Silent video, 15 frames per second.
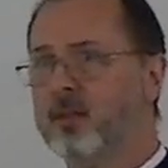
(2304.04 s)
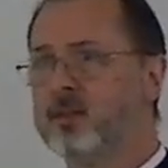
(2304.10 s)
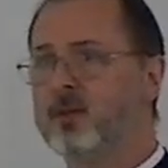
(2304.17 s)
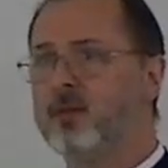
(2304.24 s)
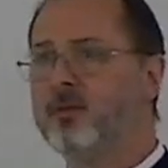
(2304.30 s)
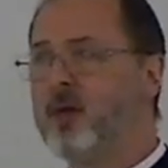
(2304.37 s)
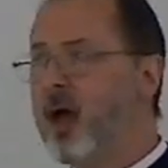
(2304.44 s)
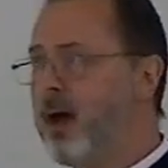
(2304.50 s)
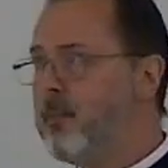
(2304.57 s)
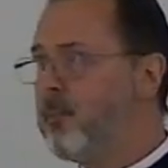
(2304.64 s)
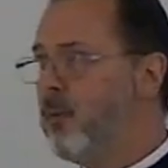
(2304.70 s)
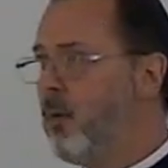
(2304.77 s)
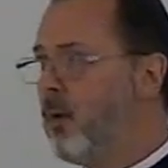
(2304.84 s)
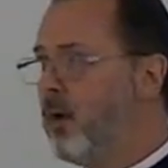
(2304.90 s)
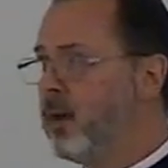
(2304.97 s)
So at
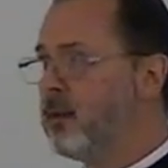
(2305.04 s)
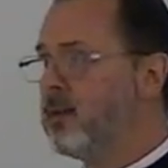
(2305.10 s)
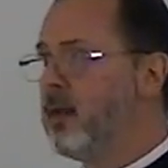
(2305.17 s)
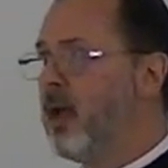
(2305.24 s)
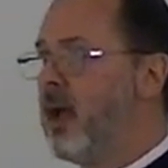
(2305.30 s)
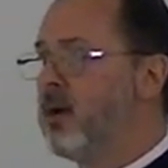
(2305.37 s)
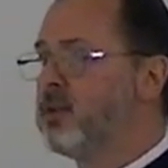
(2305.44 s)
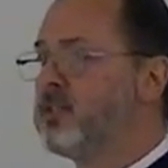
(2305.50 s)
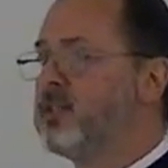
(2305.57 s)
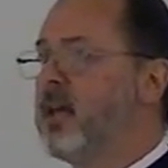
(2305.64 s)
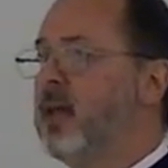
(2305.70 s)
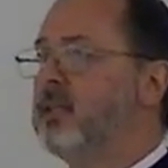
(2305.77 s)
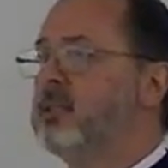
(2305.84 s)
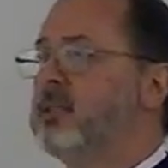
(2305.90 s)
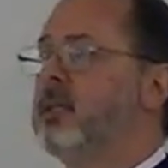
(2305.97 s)
that point, they are
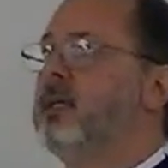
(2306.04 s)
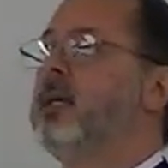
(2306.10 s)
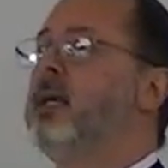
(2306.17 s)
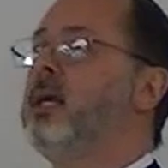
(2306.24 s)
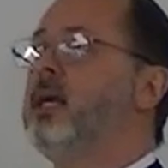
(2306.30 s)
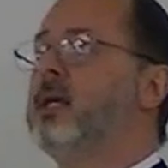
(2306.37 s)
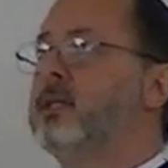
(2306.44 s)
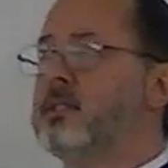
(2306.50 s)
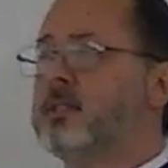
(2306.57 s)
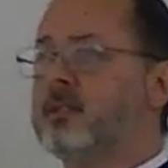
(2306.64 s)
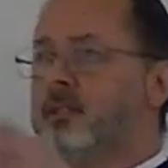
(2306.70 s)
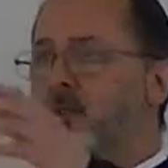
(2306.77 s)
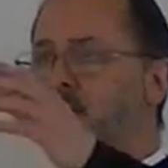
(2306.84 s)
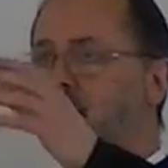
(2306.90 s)
sent east.